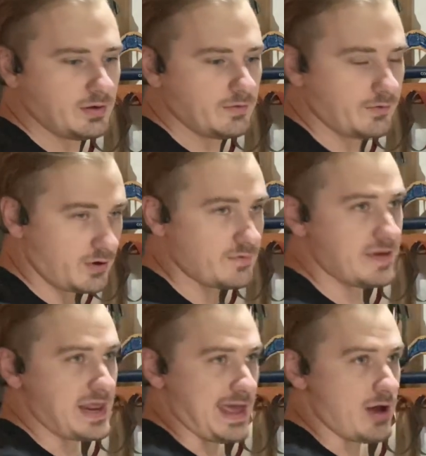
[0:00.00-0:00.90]
for a
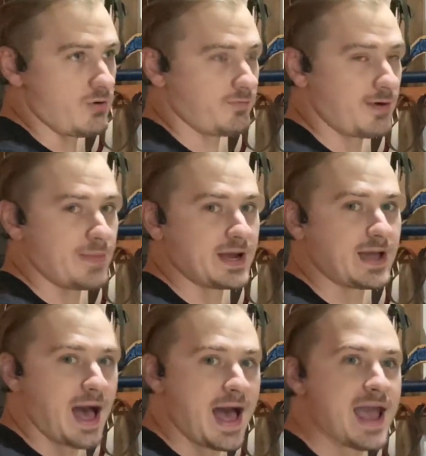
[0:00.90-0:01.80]
video from a
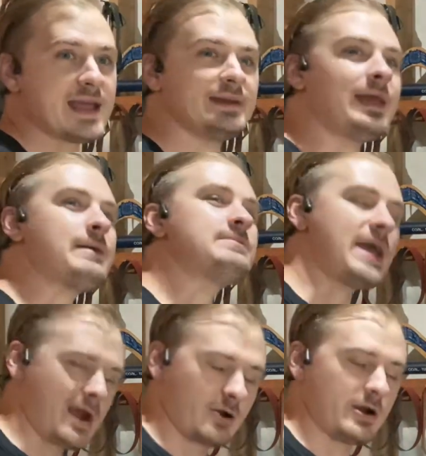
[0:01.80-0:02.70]
guy named
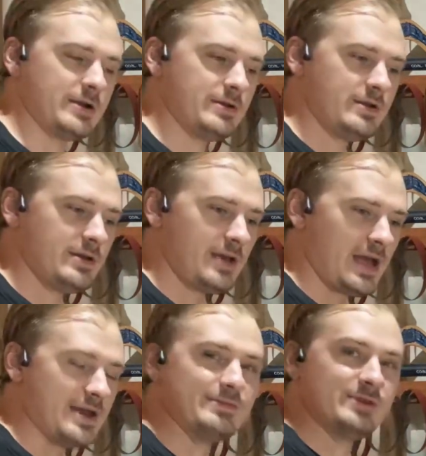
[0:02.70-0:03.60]
Aaron.
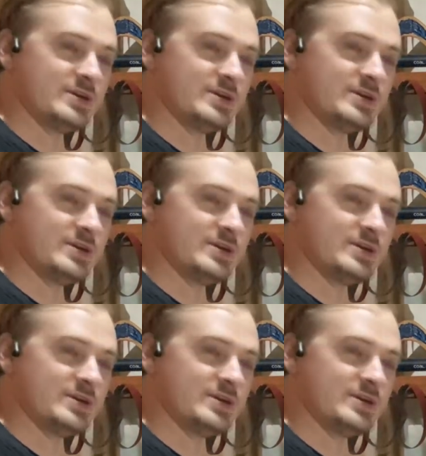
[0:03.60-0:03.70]
And